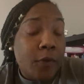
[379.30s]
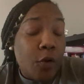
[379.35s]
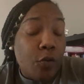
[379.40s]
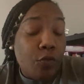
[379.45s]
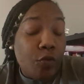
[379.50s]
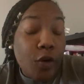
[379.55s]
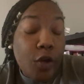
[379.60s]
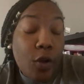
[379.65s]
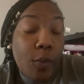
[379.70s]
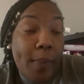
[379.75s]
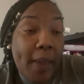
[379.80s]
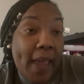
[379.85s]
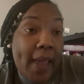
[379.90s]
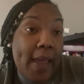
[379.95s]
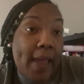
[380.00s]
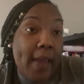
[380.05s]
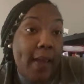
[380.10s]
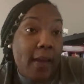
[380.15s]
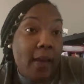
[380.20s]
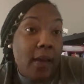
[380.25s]
Real
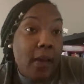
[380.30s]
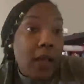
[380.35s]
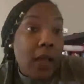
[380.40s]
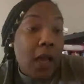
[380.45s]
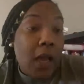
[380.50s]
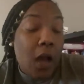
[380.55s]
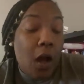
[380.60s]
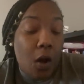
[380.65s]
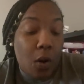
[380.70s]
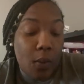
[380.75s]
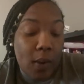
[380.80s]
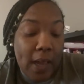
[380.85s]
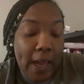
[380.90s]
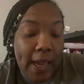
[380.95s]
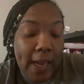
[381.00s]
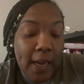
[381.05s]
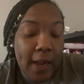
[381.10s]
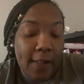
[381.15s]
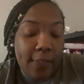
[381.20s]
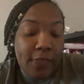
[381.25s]
bad.
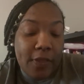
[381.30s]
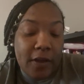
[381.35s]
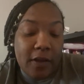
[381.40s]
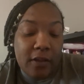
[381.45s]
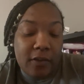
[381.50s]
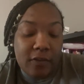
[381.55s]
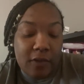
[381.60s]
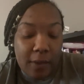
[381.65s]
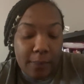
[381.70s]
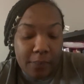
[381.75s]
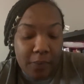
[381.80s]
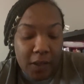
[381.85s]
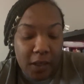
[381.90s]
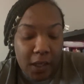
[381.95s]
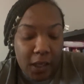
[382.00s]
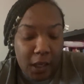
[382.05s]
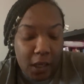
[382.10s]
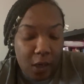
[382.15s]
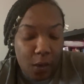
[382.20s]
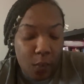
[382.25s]
Okay? There's
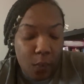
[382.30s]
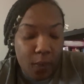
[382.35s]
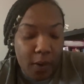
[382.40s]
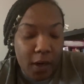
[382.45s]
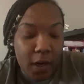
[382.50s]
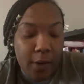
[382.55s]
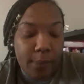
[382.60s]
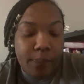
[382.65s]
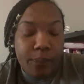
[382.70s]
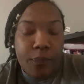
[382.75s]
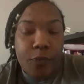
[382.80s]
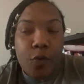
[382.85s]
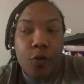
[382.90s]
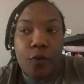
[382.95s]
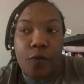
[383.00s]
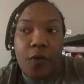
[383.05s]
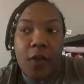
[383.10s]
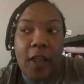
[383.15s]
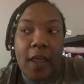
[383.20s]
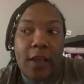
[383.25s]
something here where
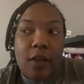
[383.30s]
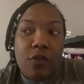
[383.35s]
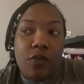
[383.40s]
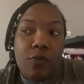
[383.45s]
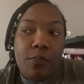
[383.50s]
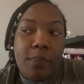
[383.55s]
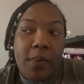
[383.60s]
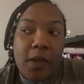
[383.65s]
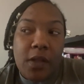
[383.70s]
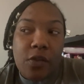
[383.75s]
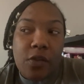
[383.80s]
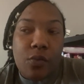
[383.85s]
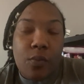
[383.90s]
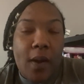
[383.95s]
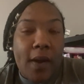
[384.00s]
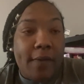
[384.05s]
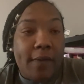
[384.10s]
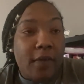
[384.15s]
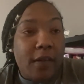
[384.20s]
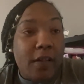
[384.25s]
you feel like you've been
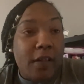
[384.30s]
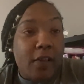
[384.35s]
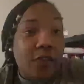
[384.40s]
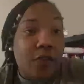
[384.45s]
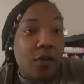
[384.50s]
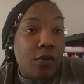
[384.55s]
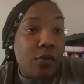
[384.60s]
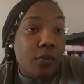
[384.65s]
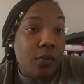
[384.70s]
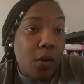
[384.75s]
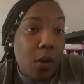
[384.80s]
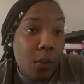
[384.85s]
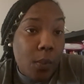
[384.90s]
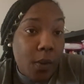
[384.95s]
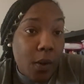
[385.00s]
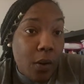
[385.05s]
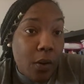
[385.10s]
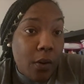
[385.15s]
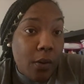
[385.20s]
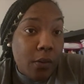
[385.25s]
through everything, so you know
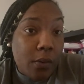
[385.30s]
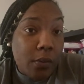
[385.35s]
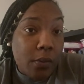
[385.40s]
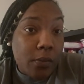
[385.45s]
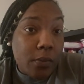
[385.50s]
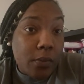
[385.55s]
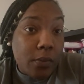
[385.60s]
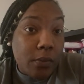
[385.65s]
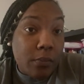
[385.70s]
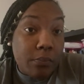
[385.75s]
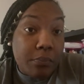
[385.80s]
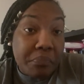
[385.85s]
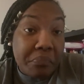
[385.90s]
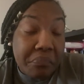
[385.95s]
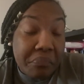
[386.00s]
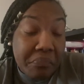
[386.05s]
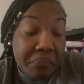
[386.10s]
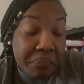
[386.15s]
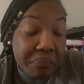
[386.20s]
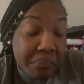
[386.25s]
it all.
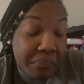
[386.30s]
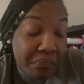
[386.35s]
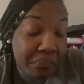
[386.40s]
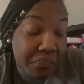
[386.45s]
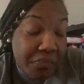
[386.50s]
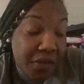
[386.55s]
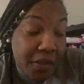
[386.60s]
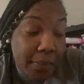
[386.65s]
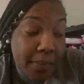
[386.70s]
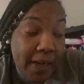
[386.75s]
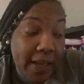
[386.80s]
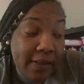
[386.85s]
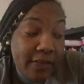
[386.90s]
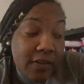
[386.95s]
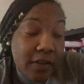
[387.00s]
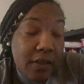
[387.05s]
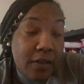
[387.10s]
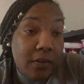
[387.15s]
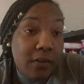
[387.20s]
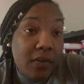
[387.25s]

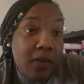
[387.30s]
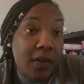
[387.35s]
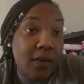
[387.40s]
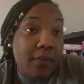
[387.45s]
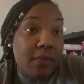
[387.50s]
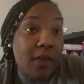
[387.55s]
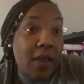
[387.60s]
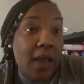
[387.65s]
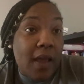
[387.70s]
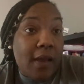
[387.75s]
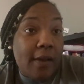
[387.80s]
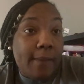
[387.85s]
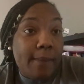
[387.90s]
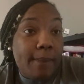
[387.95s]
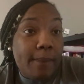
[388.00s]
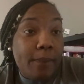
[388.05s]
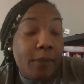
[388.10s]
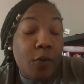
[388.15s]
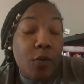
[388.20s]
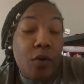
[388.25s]
Geminis are guilty of that.
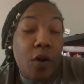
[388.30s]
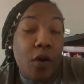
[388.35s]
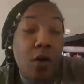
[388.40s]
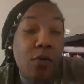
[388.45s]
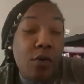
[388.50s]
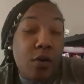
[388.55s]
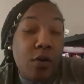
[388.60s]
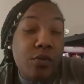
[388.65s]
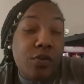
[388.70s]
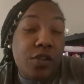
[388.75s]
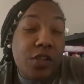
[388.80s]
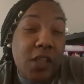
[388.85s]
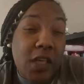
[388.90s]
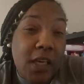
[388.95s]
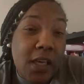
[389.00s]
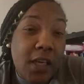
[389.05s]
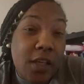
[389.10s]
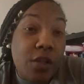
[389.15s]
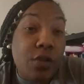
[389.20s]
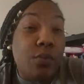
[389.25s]
You don't know
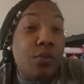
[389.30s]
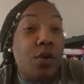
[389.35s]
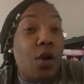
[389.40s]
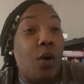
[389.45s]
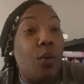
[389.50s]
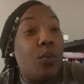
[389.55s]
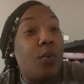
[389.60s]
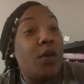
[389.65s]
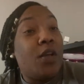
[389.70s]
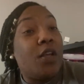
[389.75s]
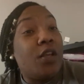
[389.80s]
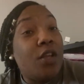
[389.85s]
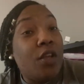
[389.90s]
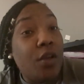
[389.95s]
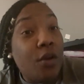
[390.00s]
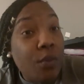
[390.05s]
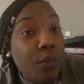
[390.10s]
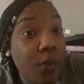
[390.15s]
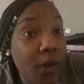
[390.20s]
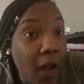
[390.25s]
shit. You know what
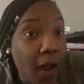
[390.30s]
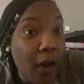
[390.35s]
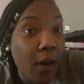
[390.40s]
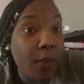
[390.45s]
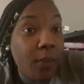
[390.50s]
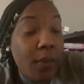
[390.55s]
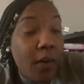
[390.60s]
you know.